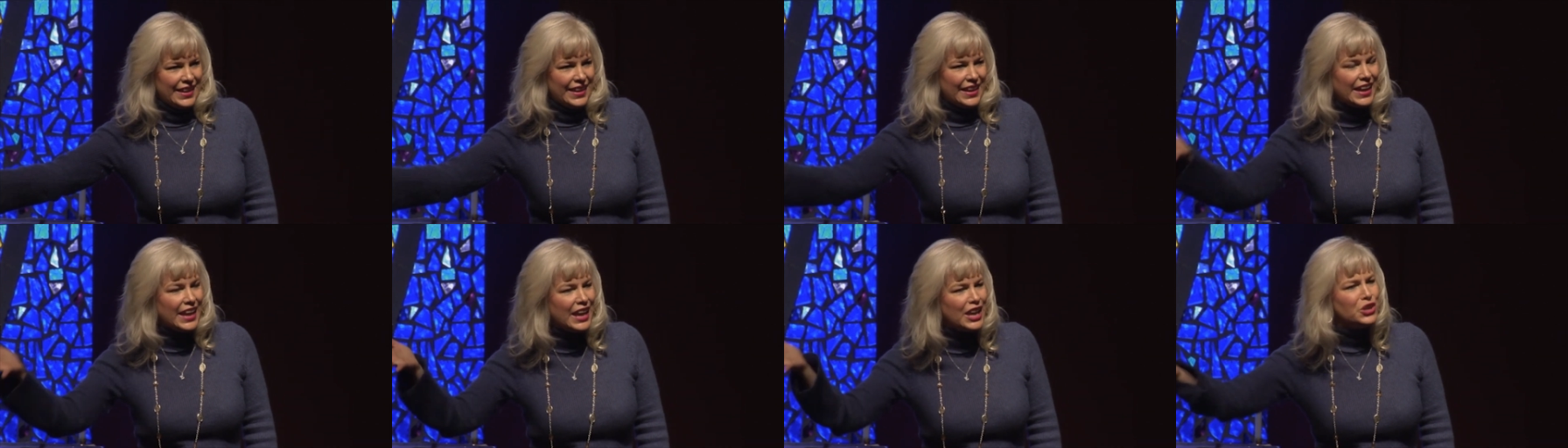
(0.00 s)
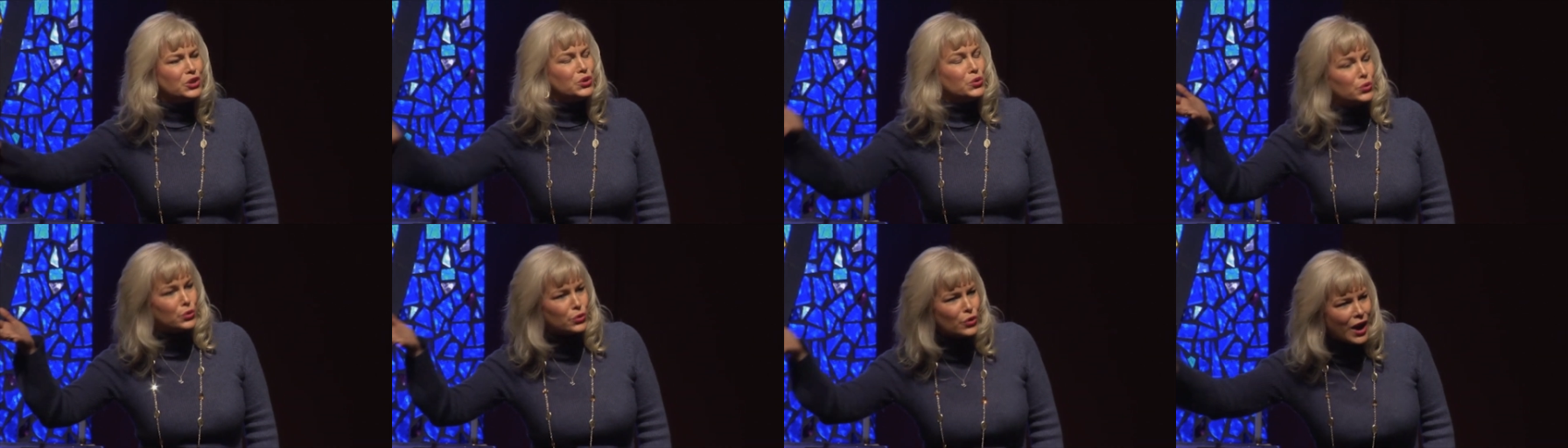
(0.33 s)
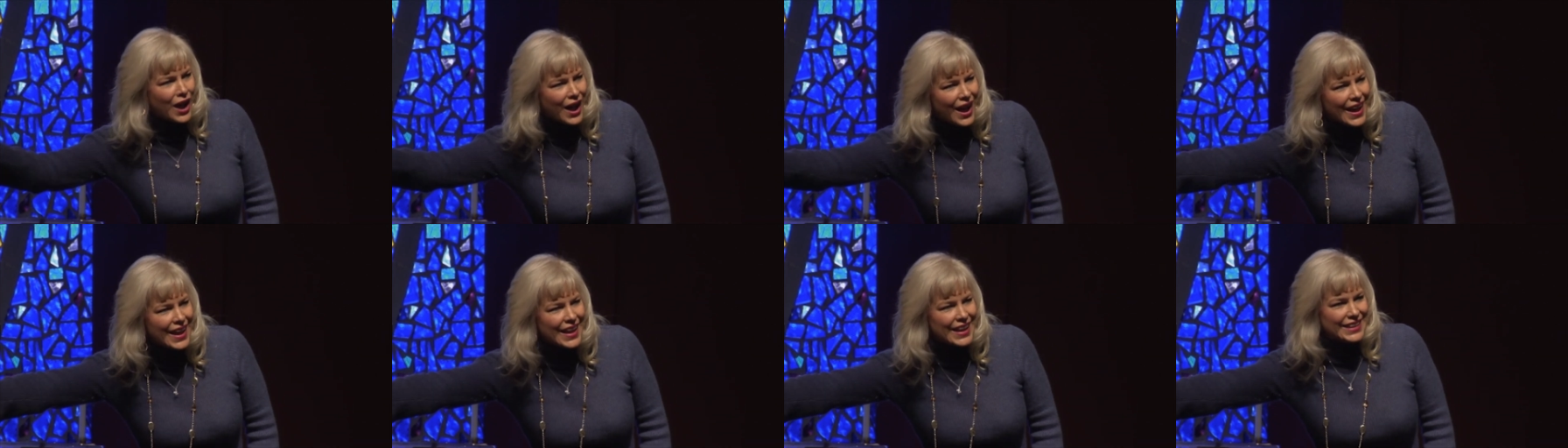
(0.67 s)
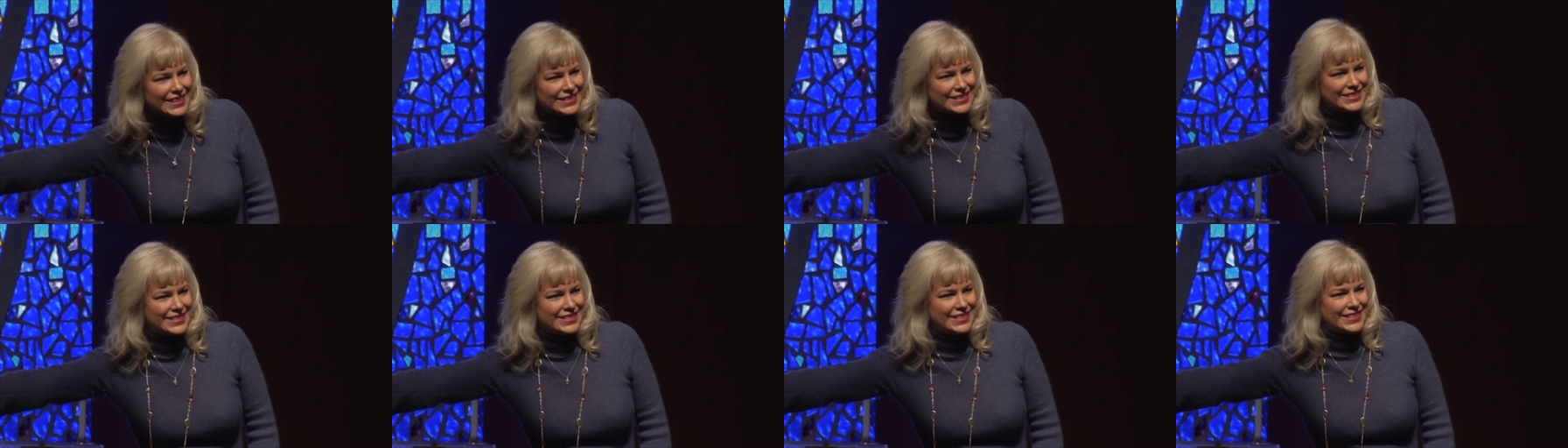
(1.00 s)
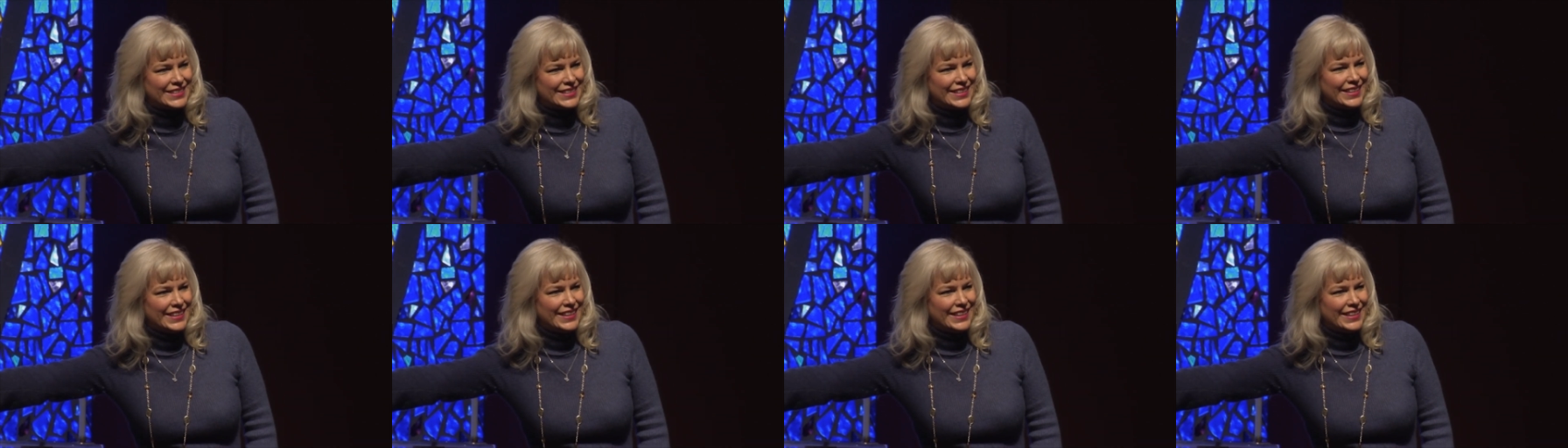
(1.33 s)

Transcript: in Christ.